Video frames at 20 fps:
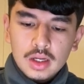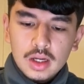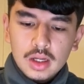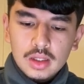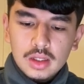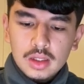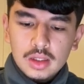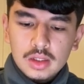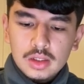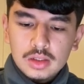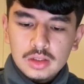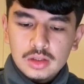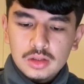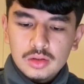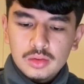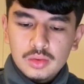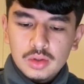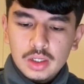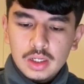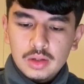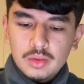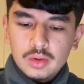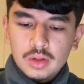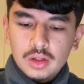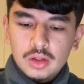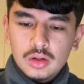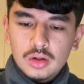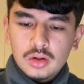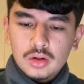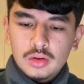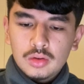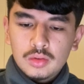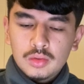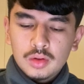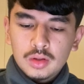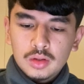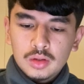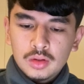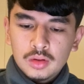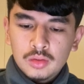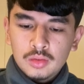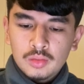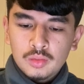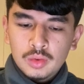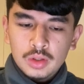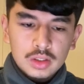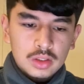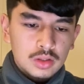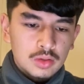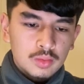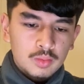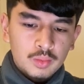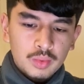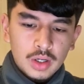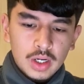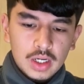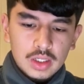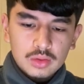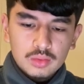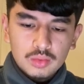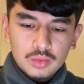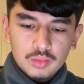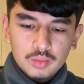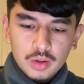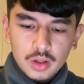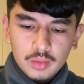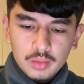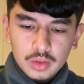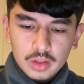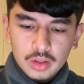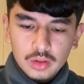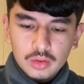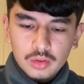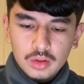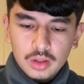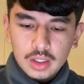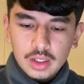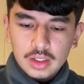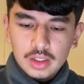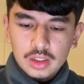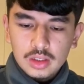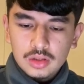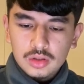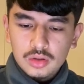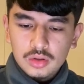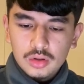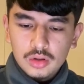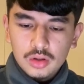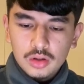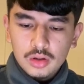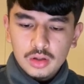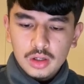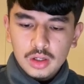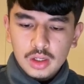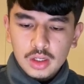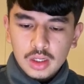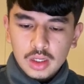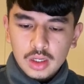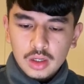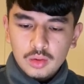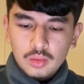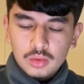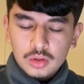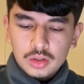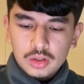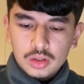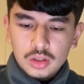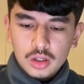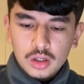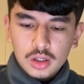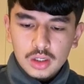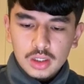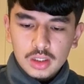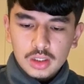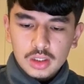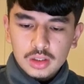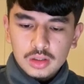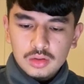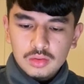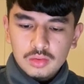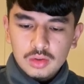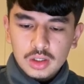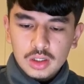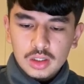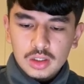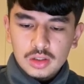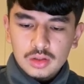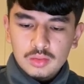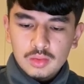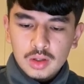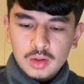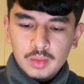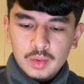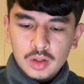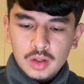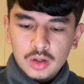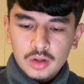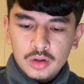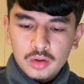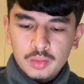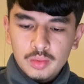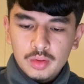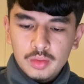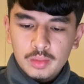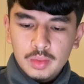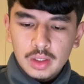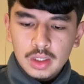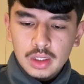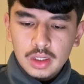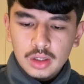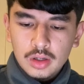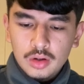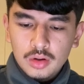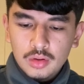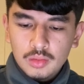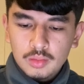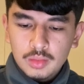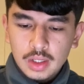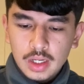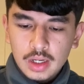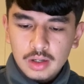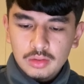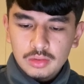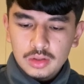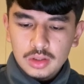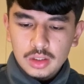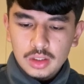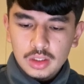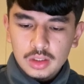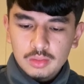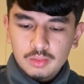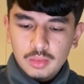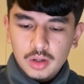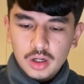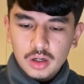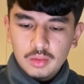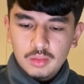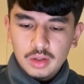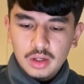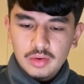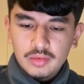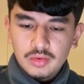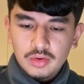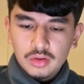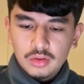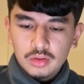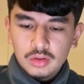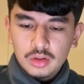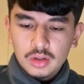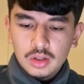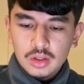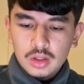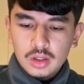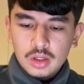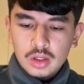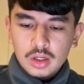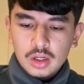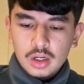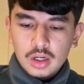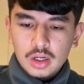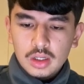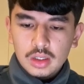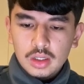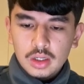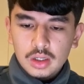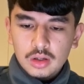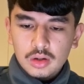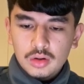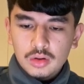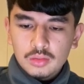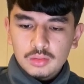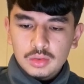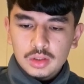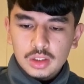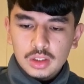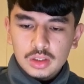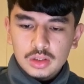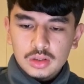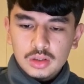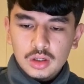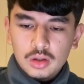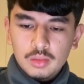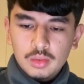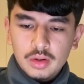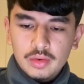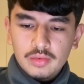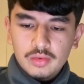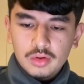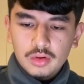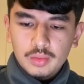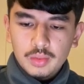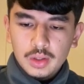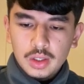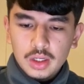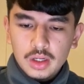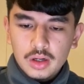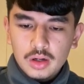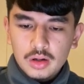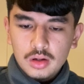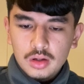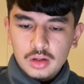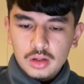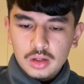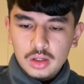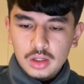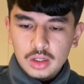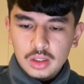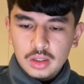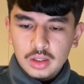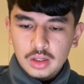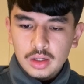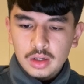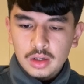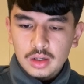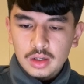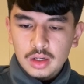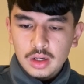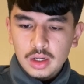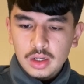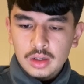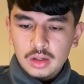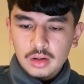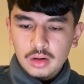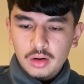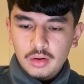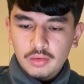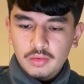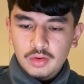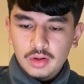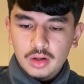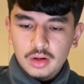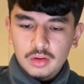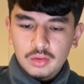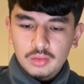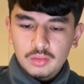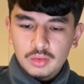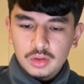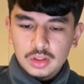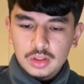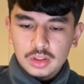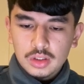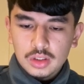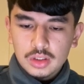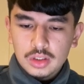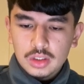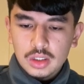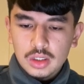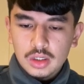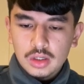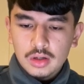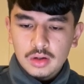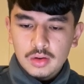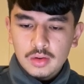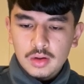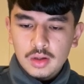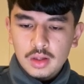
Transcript: and then this is the 1 hour low, which price would probably look like this. So we would have started at this range, maybe gone up a bit, come down to this bottom level, and then come to this top level up here, and then ended off here, which you see